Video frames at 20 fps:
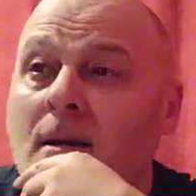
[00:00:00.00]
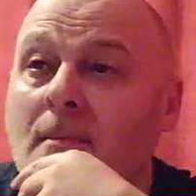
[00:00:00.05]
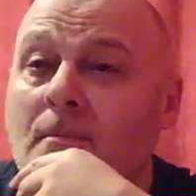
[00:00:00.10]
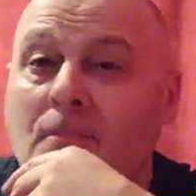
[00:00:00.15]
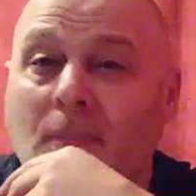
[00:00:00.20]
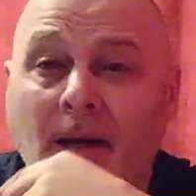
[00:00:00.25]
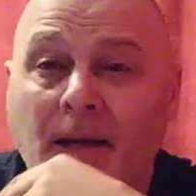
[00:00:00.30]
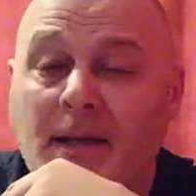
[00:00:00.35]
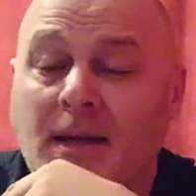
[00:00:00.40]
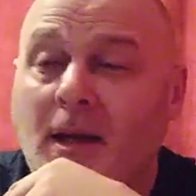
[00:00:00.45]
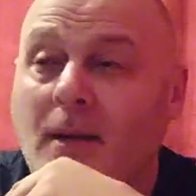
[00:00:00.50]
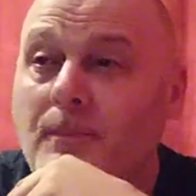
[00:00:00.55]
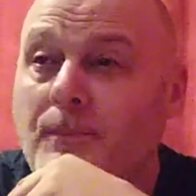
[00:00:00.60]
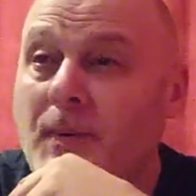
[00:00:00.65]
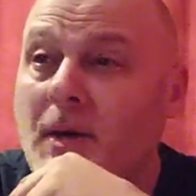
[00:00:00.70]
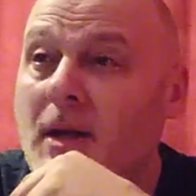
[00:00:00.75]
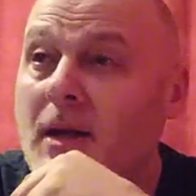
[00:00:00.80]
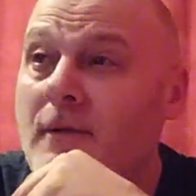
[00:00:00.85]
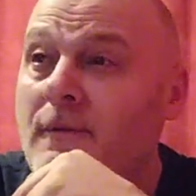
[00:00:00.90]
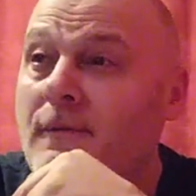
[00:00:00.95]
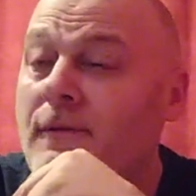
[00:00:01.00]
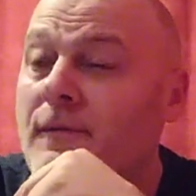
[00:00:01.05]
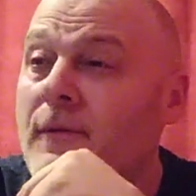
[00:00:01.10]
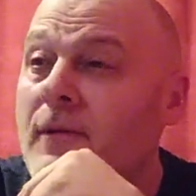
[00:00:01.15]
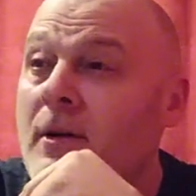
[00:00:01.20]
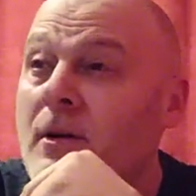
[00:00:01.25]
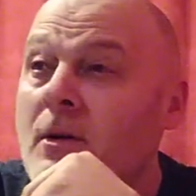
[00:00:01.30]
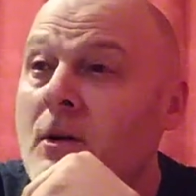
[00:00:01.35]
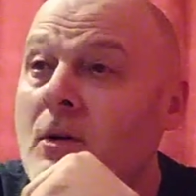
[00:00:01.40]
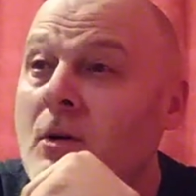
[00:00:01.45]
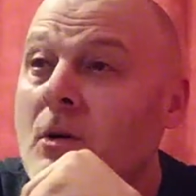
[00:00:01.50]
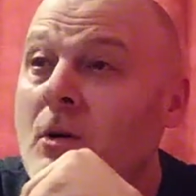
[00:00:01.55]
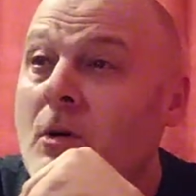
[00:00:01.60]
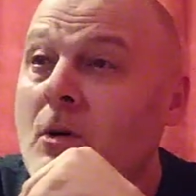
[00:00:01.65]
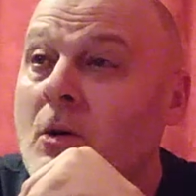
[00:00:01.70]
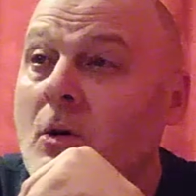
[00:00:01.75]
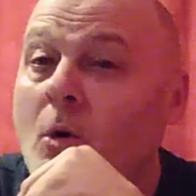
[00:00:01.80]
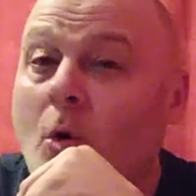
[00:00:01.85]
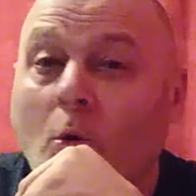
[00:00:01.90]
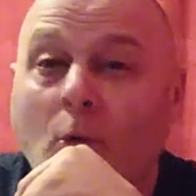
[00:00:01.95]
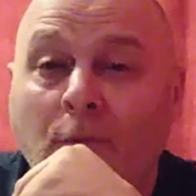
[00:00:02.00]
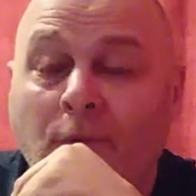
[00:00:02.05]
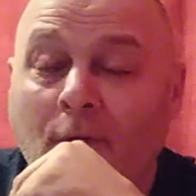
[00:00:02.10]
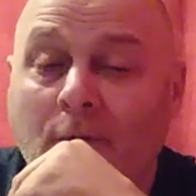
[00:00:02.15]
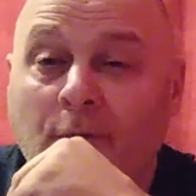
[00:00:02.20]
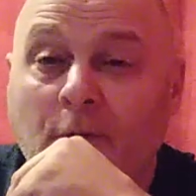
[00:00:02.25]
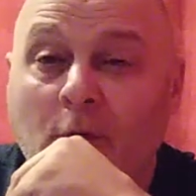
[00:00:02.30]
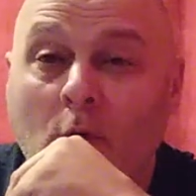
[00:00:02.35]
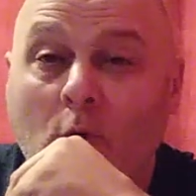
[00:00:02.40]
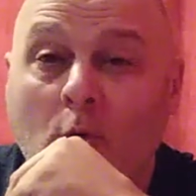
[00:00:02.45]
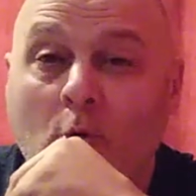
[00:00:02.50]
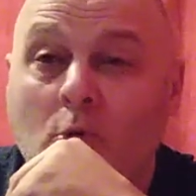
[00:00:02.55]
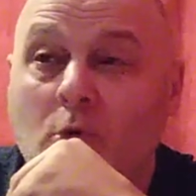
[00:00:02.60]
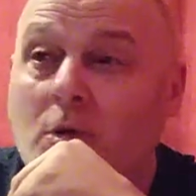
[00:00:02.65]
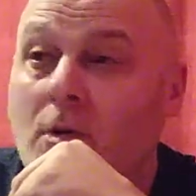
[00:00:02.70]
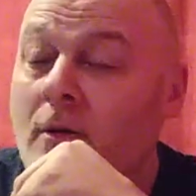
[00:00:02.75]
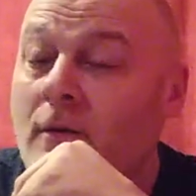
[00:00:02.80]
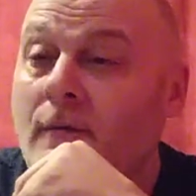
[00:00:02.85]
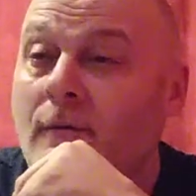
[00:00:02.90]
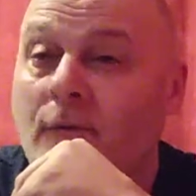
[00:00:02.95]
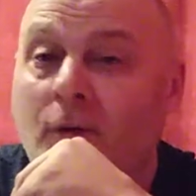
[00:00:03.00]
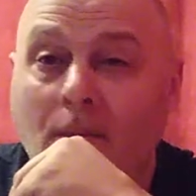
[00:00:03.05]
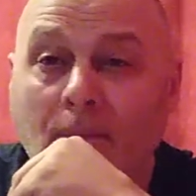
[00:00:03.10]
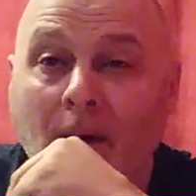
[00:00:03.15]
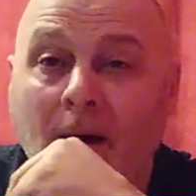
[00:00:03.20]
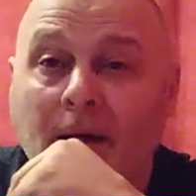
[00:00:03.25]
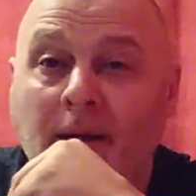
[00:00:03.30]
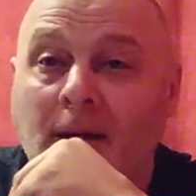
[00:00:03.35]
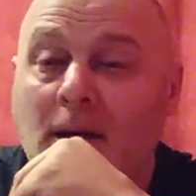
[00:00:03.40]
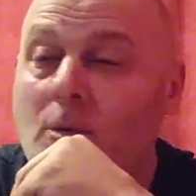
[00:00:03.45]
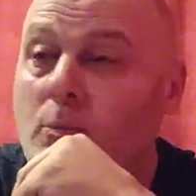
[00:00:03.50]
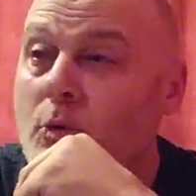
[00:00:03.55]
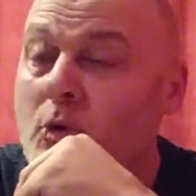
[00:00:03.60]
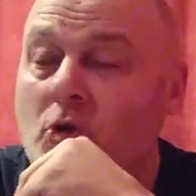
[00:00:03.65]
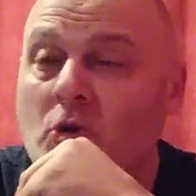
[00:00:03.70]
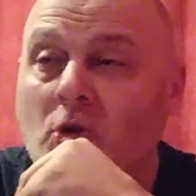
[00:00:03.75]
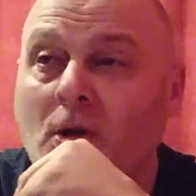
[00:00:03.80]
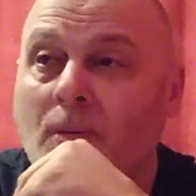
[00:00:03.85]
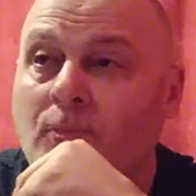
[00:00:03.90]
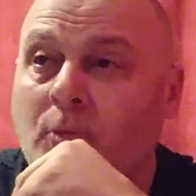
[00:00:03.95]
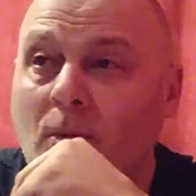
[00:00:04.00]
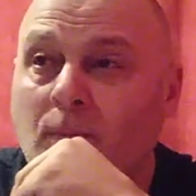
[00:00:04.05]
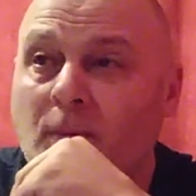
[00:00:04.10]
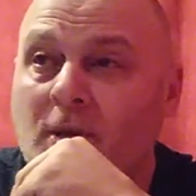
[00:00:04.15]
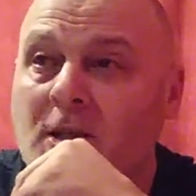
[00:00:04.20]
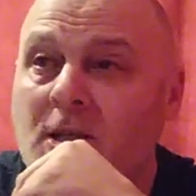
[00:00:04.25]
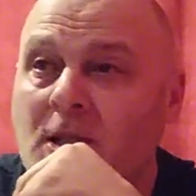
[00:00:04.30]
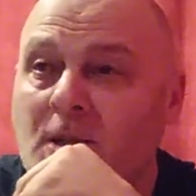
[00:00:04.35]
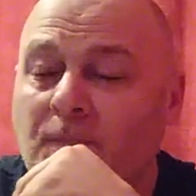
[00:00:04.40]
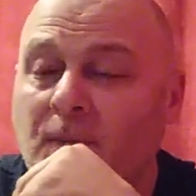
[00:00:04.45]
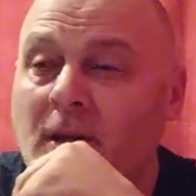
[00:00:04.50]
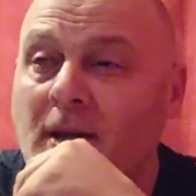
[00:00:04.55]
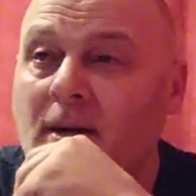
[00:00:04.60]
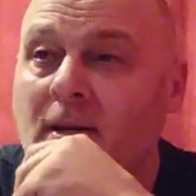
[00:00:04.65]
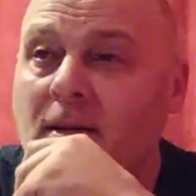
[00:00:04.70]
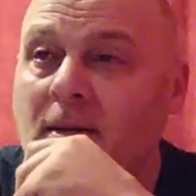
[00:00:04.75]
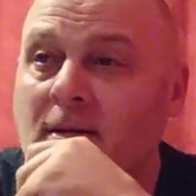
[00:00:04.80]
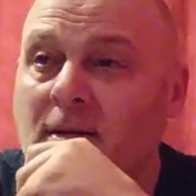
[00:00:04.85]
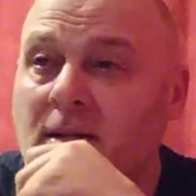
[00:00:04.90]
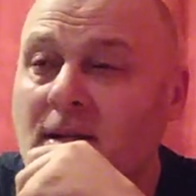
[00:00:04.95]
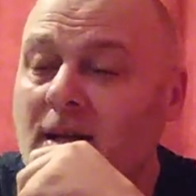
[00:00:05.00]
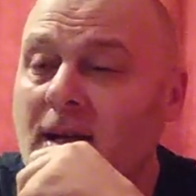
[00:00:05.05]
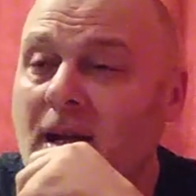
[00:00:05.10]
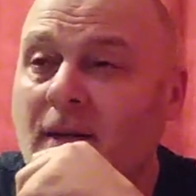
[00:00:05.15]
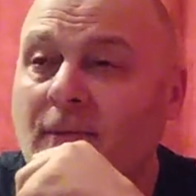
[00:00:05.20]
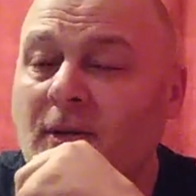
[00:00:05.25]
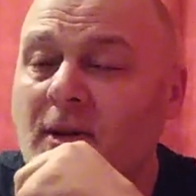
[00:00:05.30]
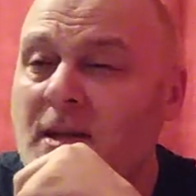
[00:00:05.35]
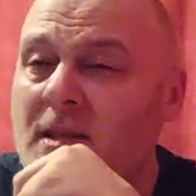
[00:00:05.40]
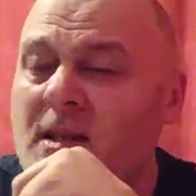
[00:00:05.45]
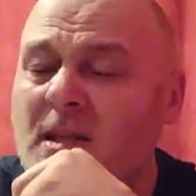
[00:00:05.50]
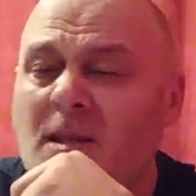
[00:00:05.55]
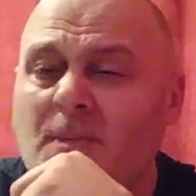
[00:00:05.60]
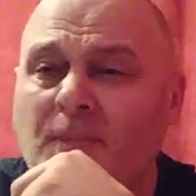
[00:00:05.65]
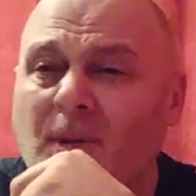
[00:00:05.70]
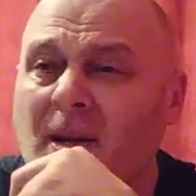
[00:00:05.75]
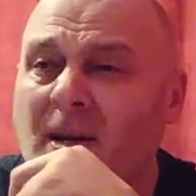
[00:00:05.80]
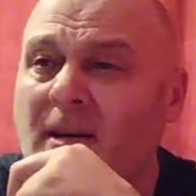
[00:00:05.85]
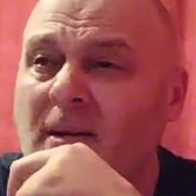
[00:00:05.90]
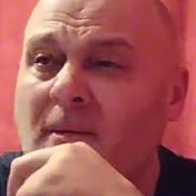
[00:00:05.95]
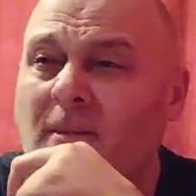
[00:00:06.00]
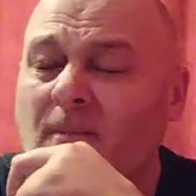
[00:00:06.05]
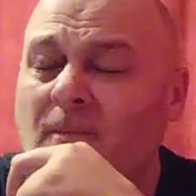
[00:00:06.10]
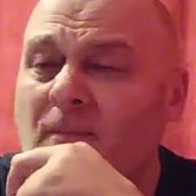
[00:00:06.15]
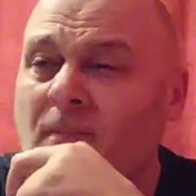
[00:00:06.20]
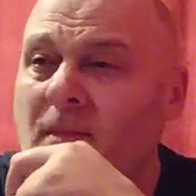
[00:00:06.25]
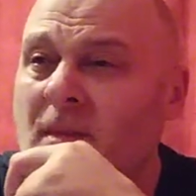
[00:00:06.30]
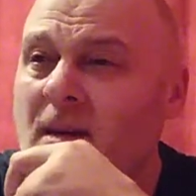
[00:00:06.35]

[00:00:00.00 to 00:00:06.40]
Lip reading: Made up beef, all for views, for money, which they'll probably split together. This has been